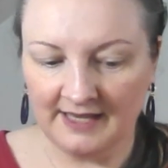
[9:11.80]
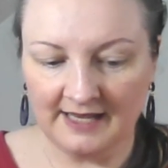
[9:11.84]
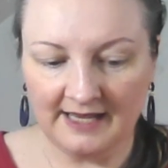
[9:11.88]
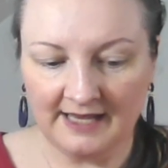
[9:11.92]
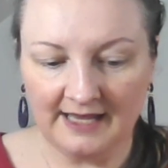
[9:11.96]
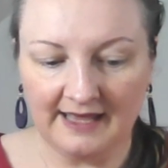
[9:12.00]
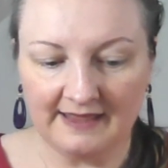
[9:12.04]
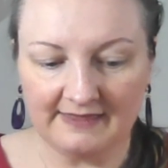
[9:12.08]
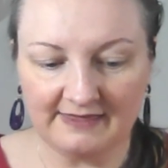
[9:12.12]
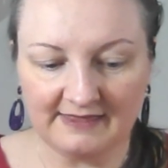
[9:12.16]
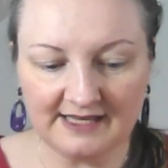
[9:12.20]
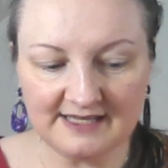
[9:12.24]

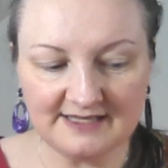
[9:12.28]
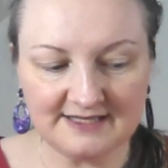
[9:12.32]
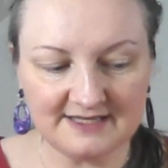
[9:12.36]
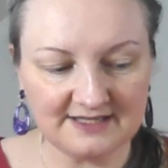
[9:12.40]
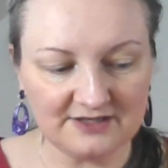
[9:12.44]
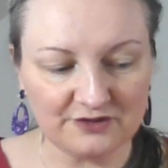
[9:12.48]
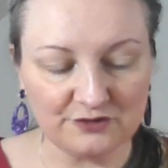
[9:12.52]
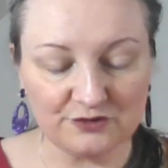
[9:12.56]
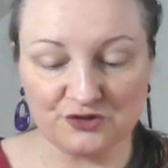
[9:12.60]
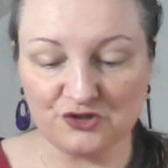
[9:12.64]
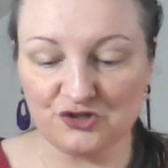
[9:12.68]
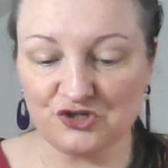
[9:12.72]
and
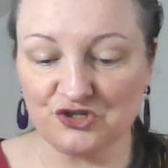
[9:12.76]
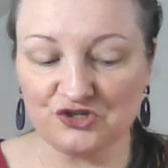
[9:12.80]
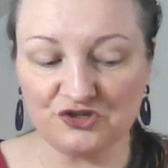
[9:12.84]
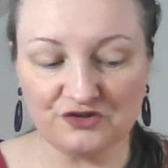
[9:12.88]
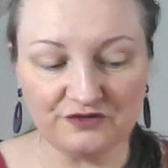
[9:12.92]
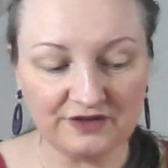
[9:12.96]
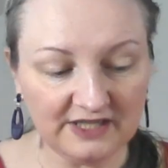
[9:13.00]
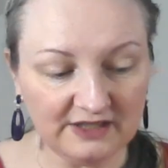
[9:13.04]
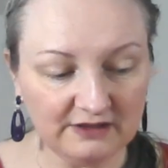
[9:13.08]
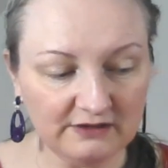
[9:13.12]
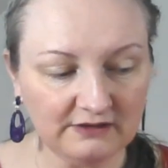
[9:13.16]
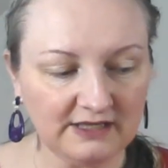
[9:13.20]
that's
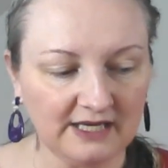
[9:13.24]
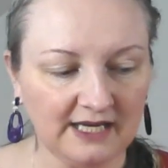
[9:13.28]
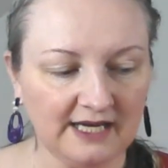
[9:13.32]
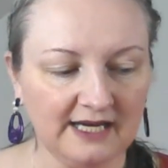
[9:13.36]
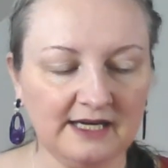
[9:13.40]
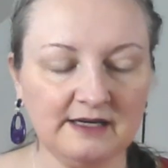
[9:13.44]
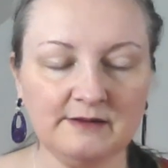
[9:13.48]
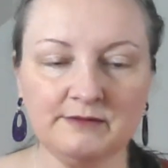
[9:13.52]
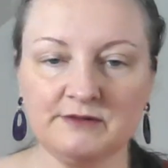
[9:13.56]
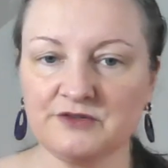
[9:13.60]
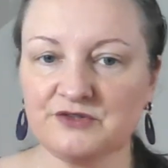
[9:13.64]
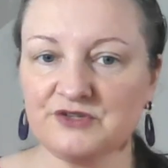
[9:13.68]

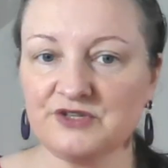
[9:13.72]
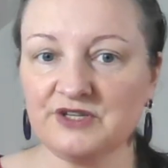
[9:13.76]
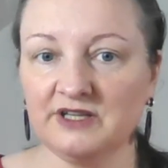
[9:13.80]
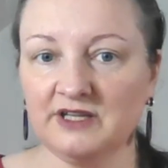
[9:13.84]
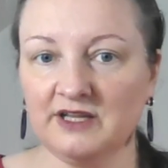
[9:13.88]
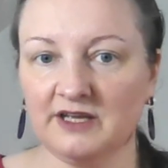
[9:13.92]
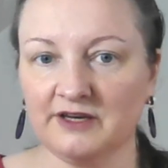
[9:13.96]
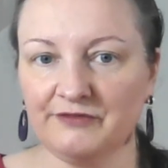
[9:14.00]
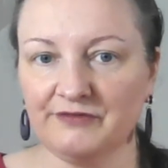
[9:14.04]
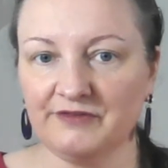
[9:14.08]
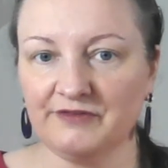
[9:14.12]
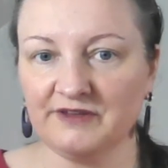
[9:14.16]
Australia, because a
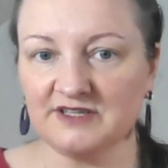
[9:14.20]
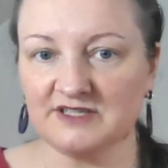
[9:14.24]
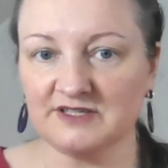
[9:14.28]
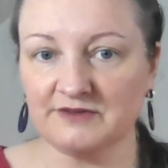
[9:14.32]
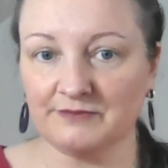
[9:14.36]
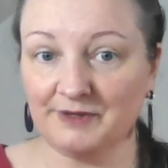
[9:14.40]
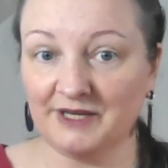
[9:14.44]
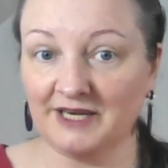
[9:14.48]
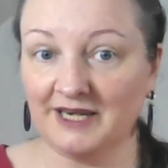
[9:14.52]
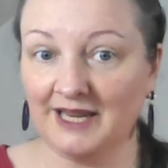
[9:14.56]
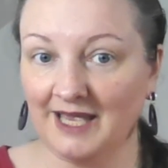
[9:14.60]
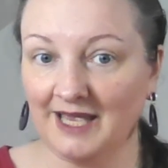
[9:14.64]
lot of things
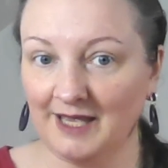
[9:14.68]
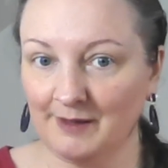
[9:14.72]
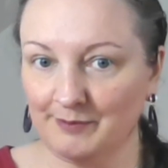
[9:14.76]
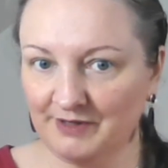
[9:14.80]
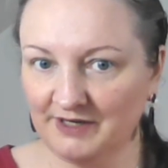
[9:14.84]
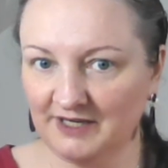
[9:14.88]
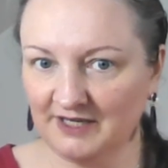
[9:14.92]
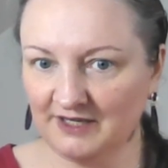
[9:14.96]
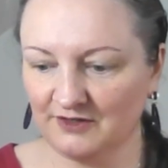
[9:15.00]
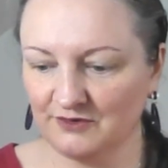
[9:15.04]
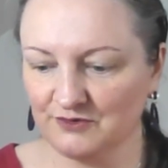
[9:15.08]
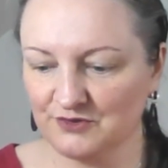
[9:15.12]
have been
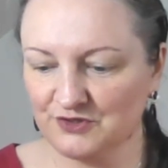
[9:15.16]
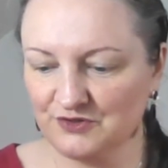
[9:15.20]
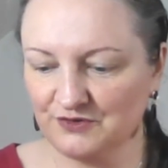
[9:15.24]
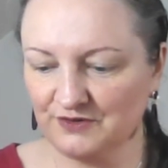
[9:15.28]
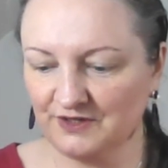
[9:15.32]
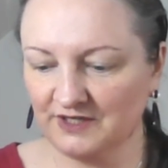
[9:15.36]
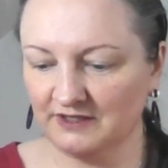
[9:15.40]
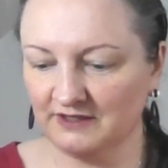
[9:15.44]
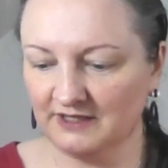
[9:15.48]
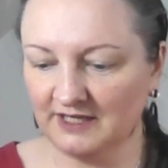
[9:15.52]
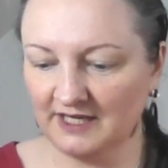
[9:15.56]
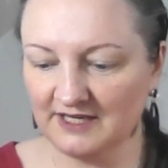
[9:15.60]
happening in
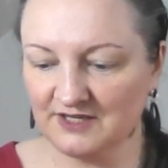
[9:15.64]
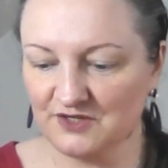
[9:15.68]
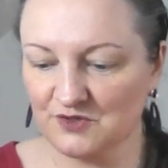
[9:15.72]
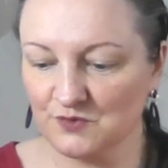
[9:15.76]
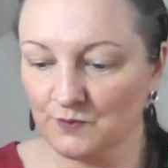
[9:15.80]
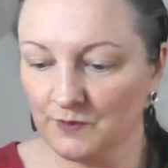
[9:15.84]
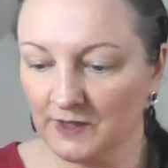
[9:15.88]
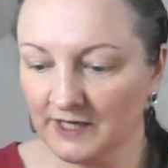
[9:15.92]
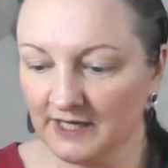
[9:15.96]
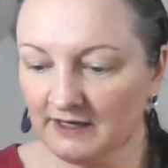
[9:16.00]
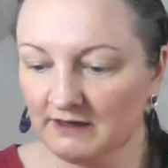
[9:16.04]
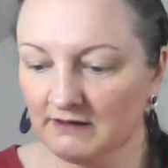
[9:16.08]
Australia as
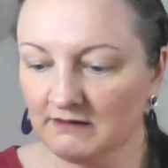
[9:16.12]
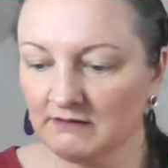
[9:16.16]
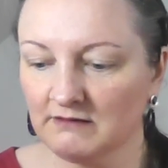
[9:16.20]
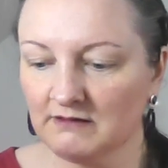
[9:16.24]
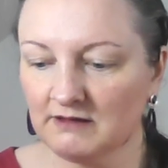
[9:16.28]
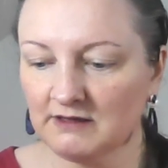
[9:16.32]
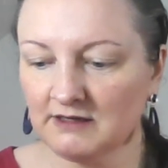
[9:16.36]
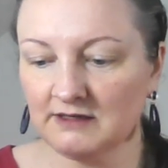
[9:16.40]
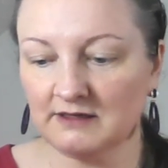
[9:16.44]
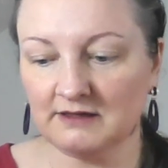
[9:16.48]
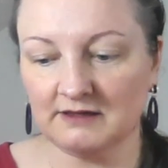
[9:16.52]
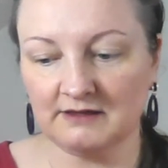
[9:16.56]

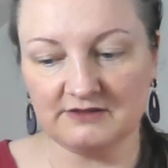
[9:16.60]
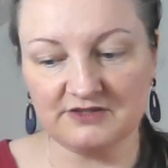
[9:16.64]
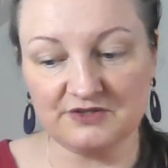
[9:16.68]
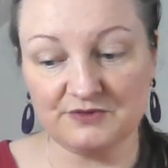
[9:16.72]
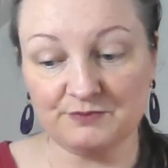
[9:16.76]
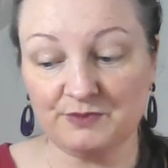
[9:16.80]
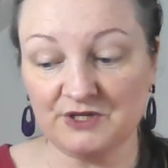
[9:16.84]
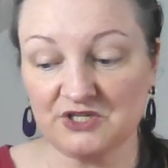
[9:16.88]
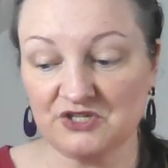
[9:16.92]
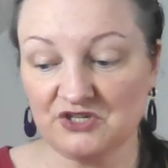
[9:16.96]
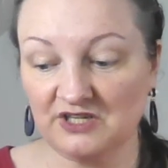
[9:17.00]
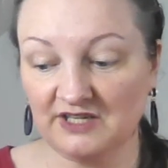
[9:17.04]
well, uh,
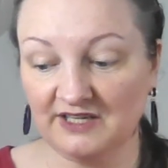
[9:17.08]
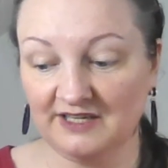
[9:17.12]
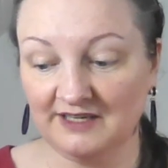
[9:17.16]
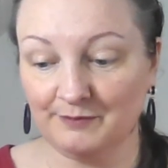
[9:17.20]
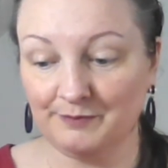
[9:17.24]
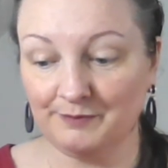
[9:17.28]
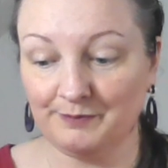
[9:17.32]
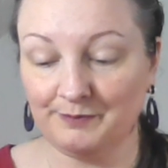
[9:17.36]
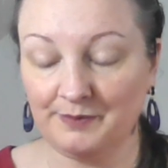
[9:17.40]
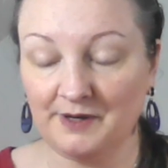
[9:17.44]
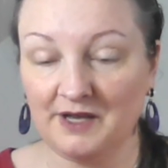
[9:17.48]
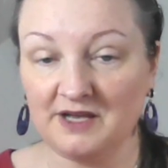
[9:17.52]
especially the
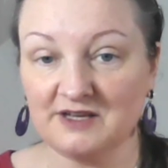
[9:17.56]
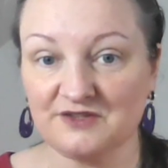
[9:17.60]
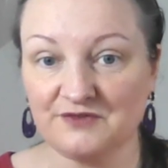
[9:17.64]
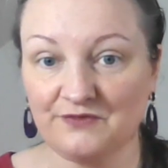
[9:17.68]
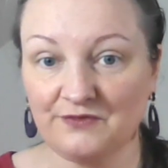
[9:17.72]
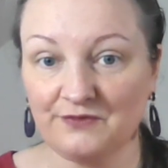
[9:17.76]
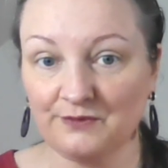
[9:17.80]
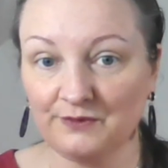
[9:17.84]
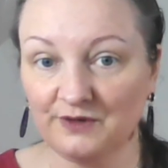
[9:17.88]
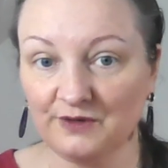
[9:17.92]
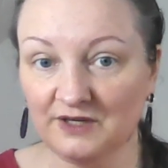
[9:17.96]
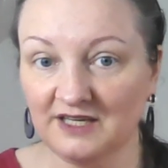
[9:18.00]
past
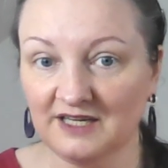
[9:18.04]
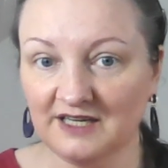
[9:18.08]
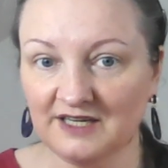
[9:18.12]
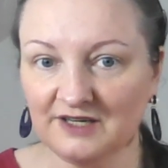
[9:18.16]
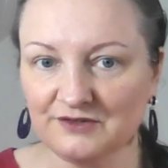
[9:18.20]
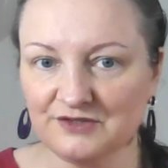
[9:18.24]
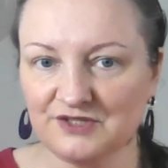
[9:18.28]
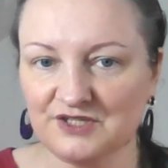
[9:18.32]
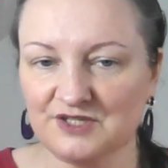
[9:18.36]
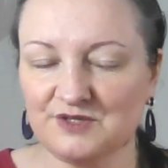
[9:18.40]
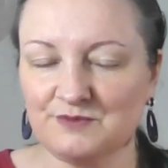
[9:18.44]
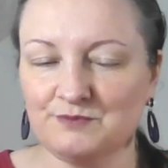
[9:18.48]
three
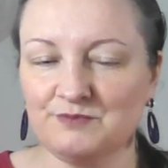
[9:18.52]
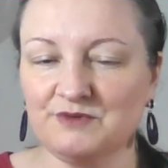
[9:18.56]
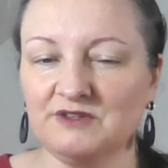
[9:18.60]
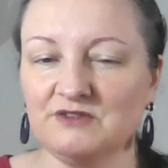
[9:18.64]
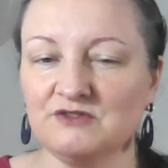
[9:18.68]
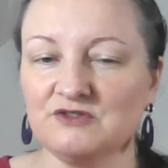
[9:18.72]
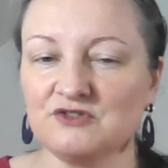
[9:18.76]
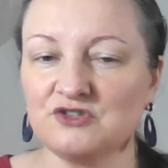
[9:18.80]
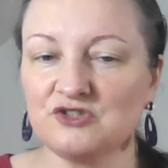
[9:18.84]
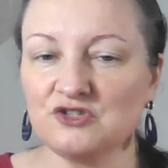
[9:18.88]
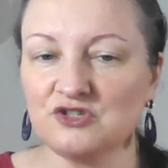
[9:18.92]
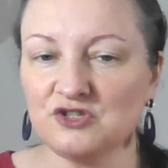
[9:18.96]
years. It's been
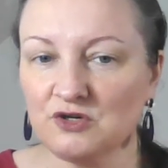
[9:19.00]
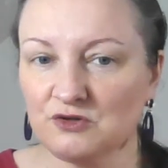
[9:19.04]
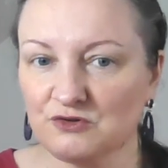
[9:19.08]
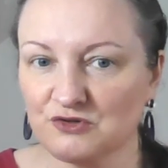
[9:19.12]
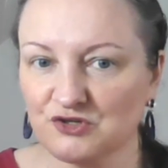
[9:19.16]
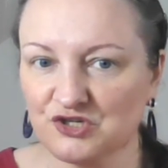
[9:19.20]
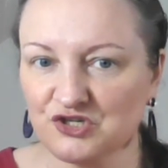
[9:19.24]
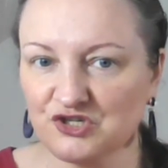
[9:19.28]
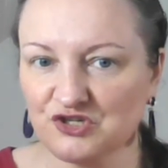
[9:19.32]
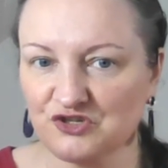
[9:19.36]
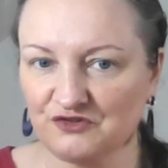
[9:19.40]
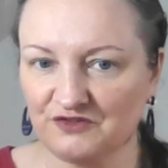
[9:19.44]
so
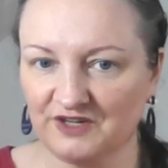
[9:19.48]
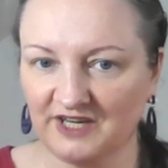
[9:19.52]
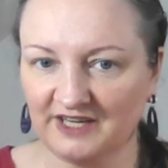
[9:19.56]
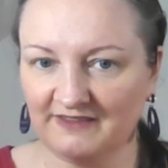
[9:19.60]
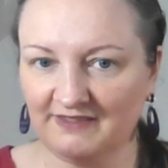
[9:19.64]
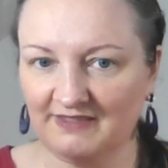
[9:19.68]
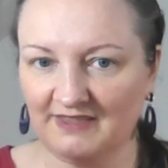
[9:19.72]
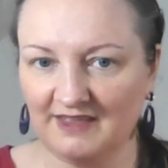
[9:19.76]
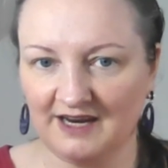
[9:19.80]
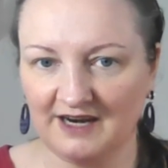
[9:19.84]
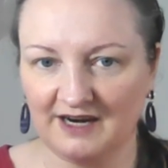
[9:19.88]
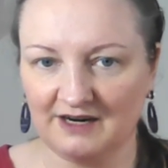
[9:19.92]

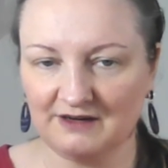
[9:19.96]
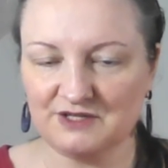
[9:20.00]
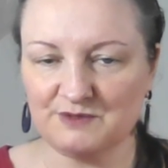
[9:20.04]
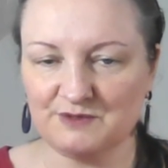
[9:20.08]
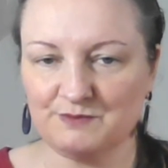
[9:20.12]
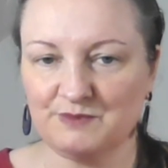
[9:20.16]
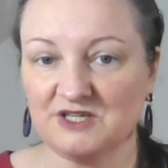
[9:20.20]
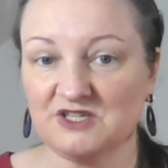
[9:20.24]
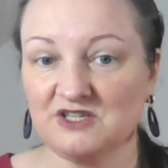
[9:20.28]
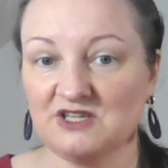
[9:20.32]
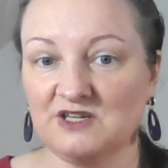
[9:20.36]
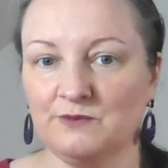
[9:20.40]
strict there,
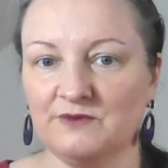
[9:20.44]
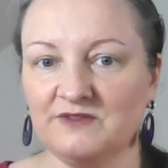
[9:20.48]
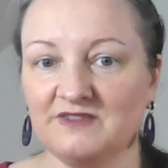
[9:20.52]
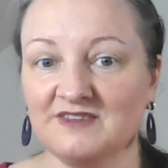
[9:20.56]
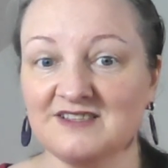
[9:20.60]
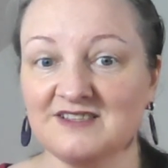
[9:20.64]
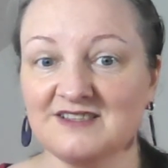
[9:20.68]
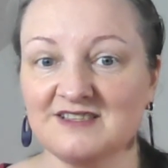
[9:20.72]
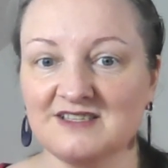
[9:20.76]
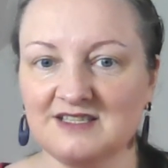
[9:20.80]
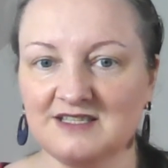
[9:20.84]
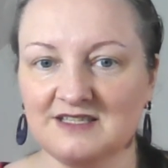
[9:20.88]
especially with
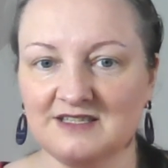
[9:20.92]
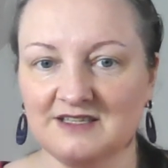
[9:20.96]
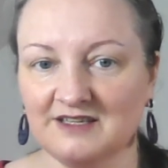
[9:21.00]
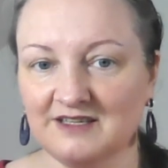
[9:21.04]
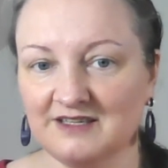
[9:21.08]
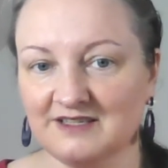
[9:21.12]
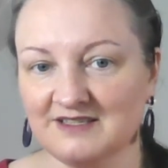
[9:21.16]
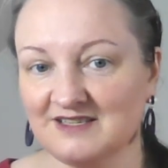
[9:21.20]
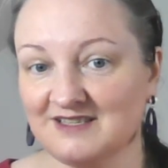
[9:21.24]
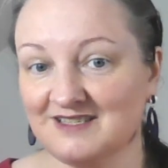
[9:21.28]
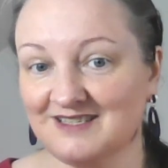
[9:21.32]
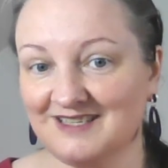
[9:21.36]
the,
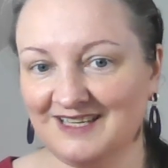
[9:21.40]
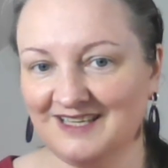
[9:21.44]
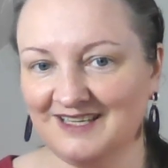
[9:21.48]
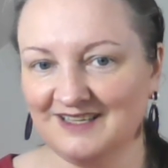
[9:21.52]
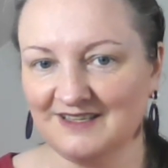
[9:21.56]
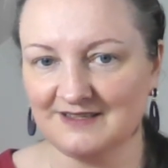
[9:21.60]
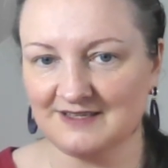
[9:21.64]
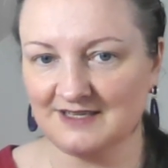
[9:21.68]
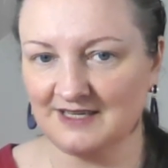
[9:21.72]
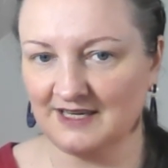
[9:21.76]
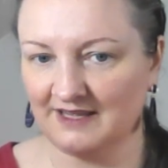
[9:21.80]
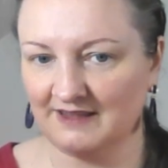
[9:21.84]
the
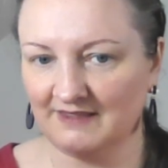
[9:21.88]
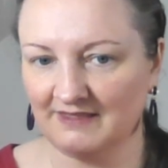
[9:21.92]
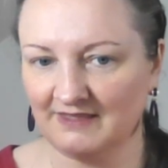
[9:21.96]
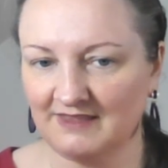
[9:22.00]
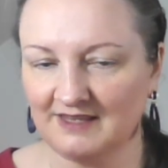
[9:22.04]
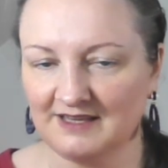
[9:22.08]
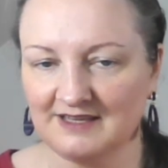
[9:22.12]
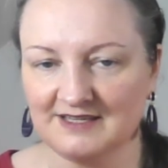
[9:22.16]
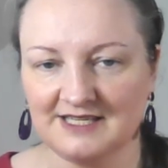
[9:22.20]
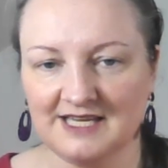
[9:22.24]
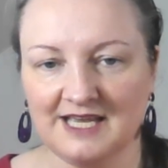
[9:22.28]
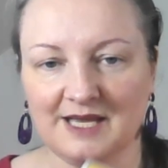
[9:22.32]
stings and
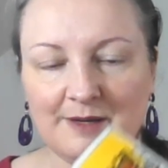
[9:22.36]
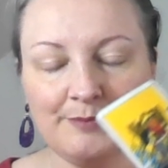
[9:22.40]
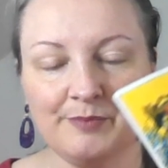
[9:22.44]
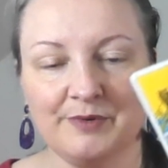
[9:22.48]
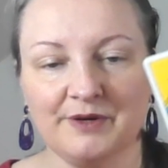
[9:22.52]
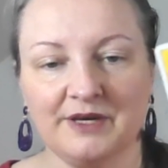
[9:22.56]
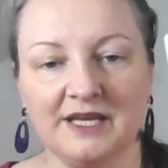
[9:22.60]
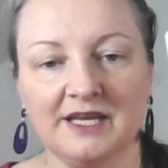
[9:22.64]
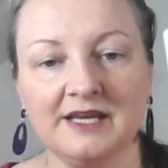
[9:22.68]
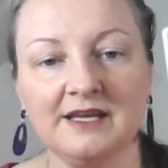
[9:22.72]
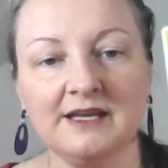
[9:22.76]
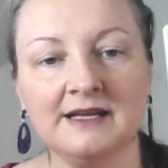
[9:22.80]
things
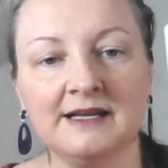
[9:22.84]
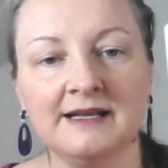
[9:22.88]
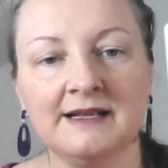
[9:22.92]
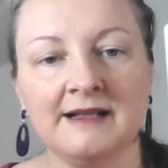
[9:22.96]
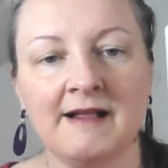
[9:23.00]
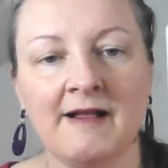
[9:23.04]
happening.